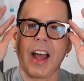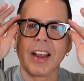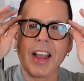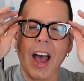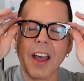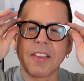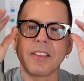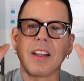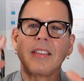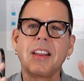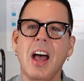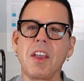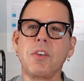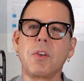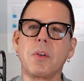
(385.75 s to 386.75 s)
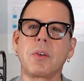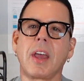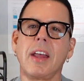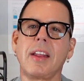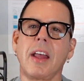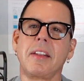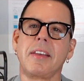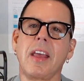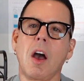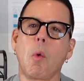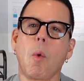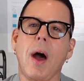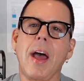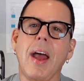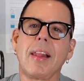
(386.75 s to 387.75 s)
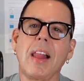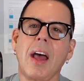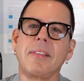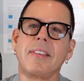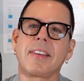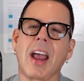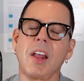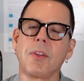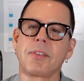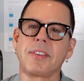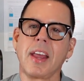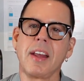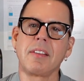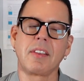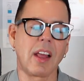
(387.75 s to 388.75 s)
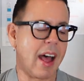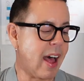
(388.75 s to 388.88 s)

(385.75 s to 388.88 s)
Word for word: And guys, now you get the idea why I like this kind of scent.